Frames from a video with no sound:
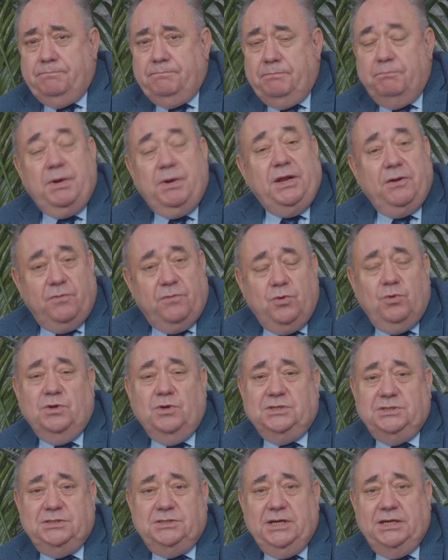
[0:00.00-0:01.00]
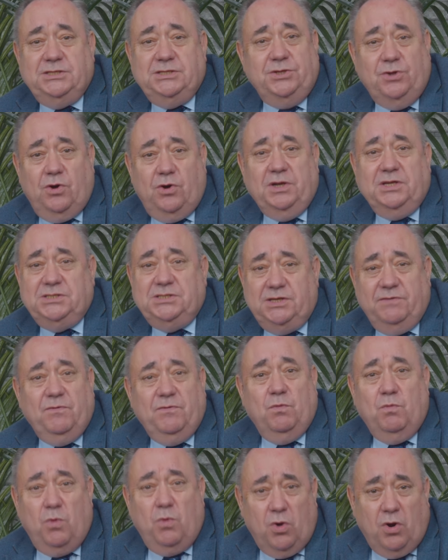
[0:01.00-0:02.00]
But of course, it's not a
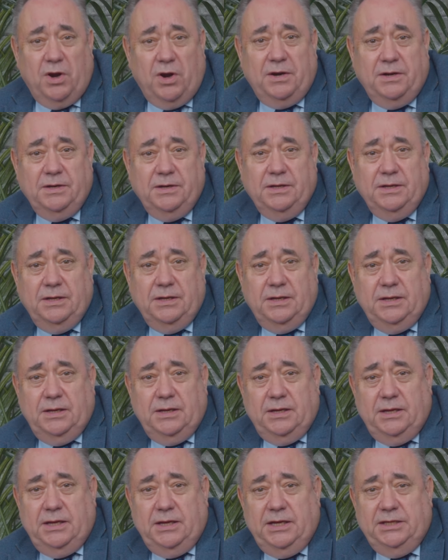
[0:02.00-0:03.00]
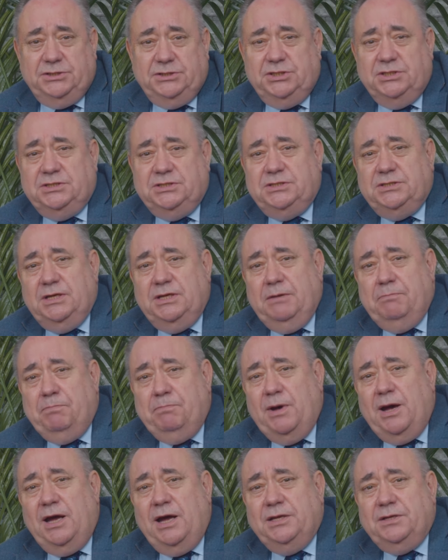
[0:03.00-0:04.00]
civil war. It's just a
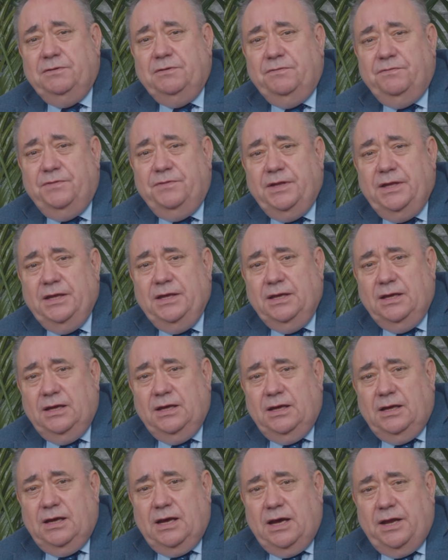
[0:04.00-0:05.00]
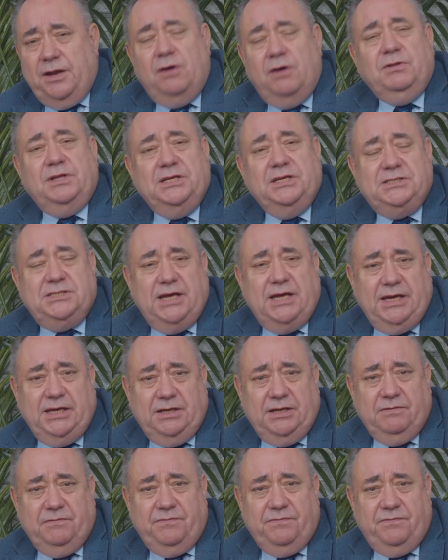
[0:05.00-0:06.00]
part of the, an ugly
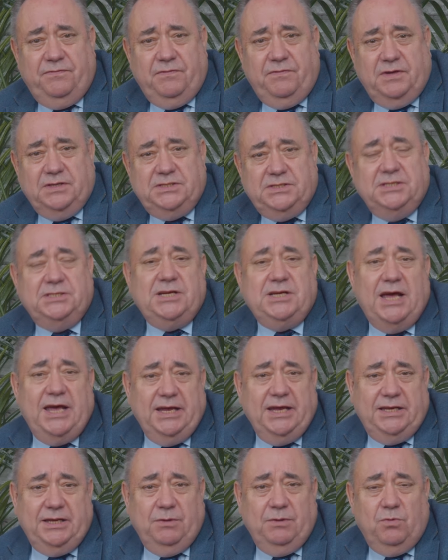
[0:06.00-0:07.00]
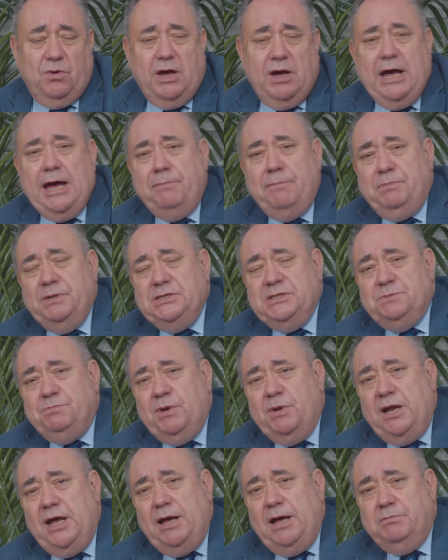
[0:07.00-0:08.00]
side of society, what happens
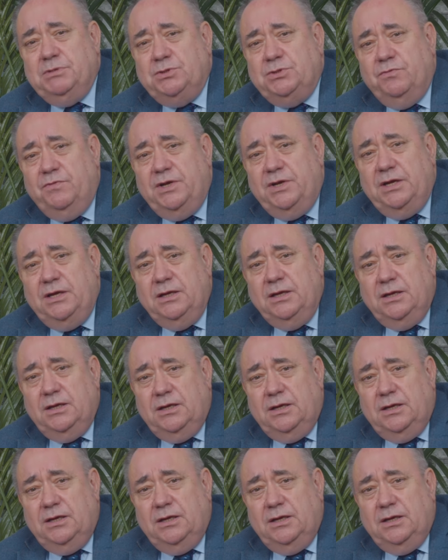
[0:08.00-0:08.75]
perhaps over a